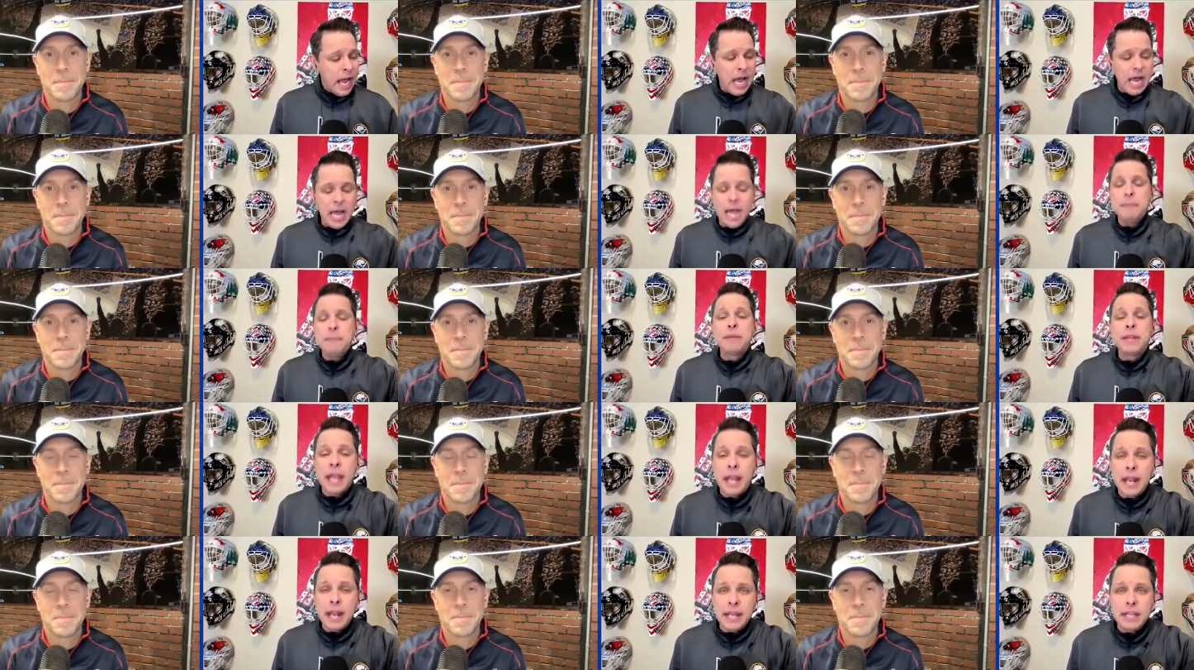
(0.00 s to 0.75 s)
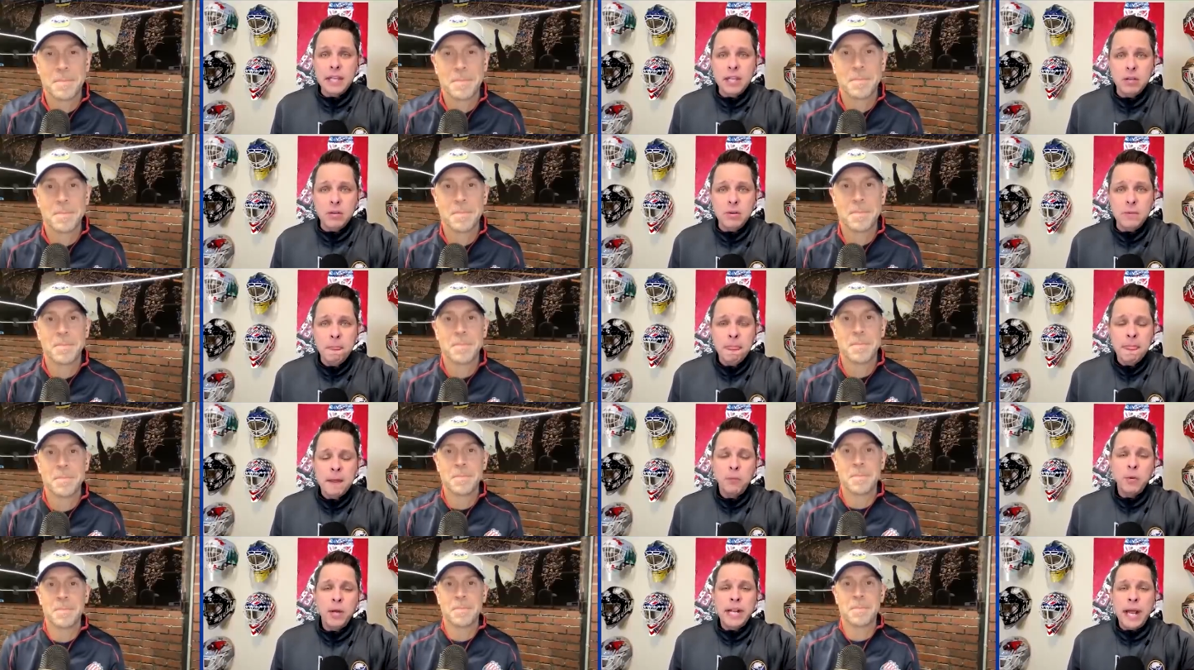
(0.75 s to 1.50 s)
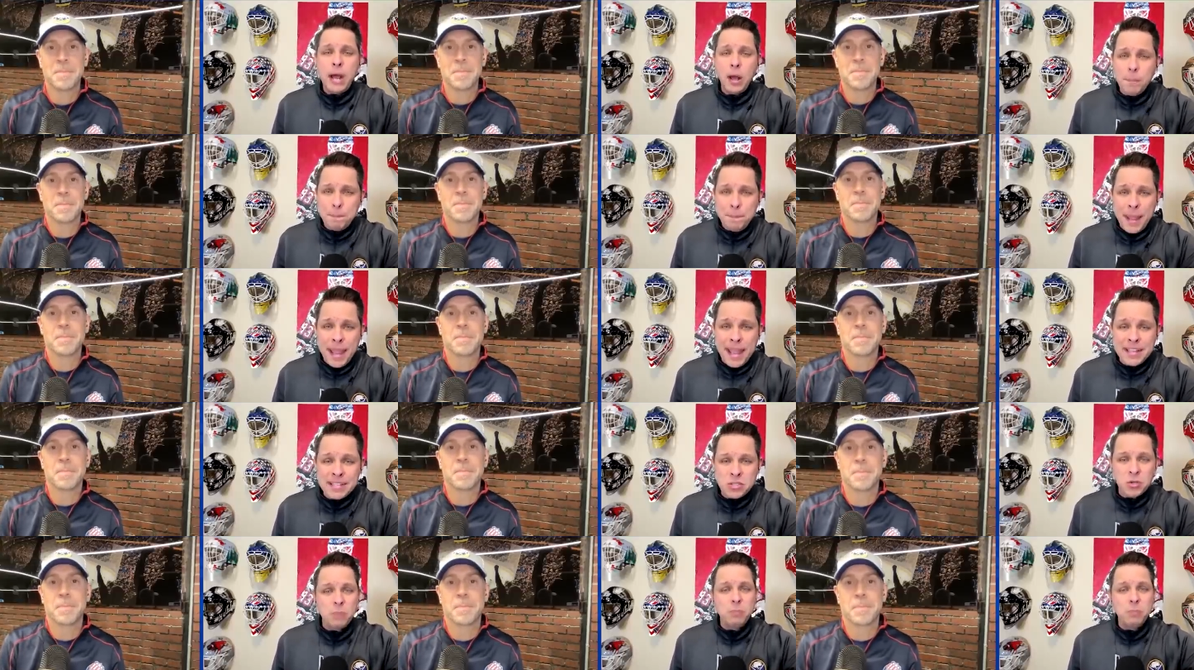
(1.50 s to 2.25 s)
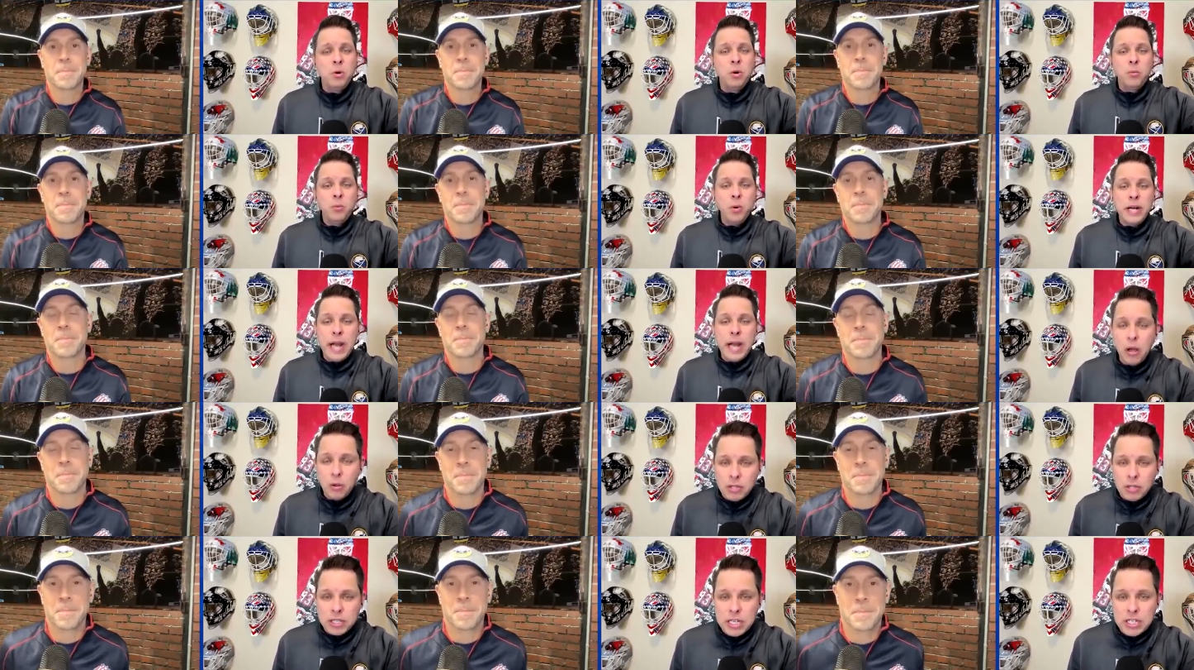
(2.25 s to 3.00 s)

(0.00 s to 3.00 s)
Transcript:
Speaker 1: I'm telling you, without Backstrom, without T